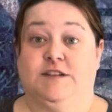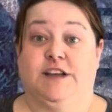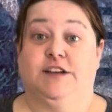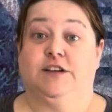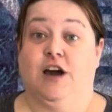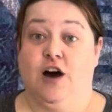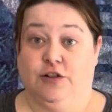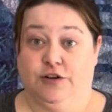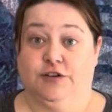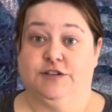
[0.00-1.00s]
in
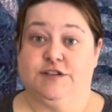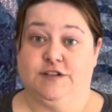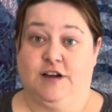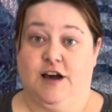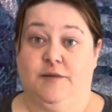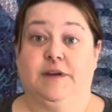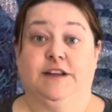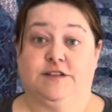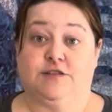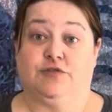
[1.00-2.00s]
colors,
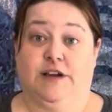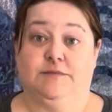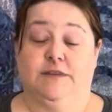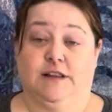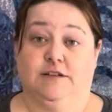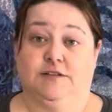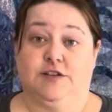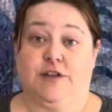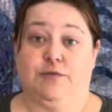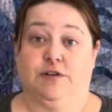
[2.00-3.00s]
in strip,
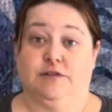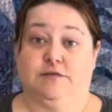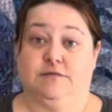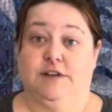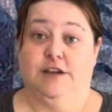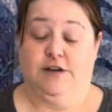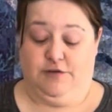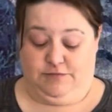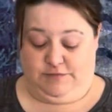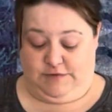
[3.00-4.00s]
so they were,
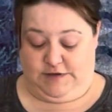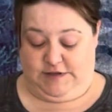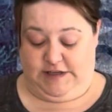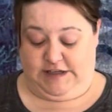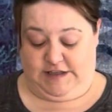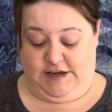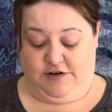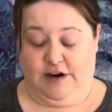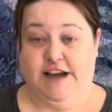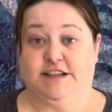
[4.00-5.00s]
16
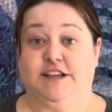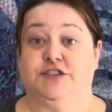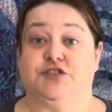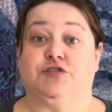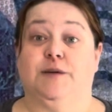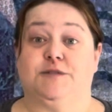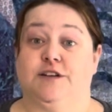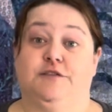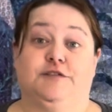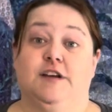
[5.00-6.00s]
or 18 strips
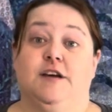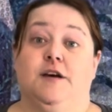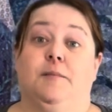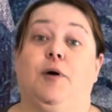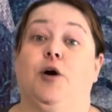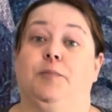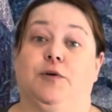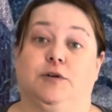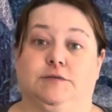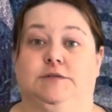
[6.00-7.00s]
of
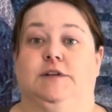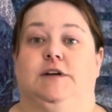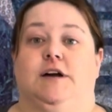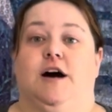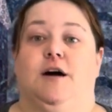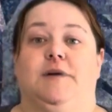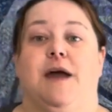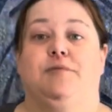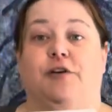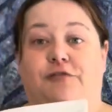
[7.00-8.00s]
purple. And I
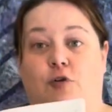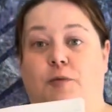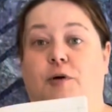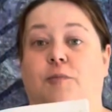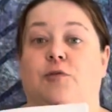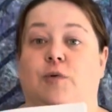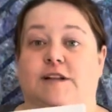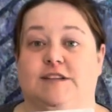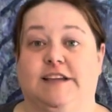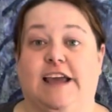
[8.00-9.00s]
put 4 purple
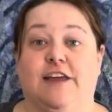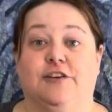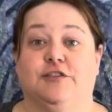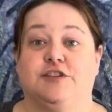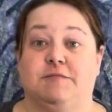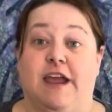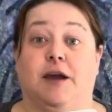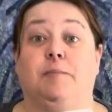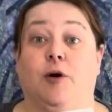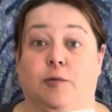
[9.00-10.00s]
ones together to make
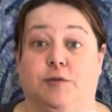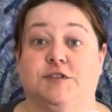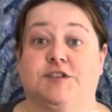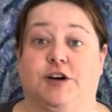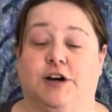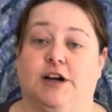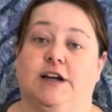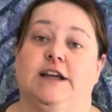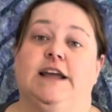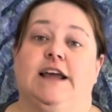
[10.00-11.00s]
a purple star.
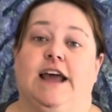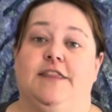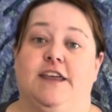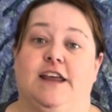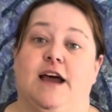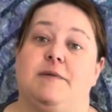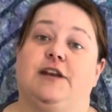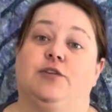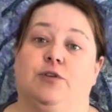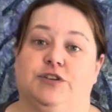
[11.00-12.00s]
And then I made
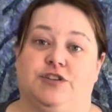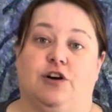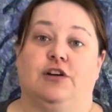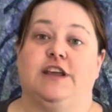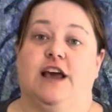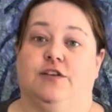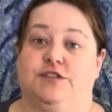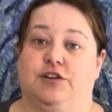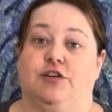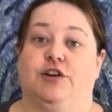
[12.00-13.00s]
an orange star and a yellow
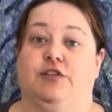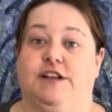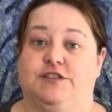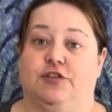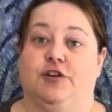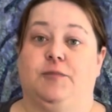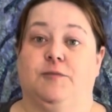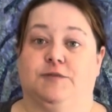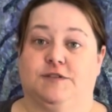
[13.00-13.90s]
star and a green star and a purple,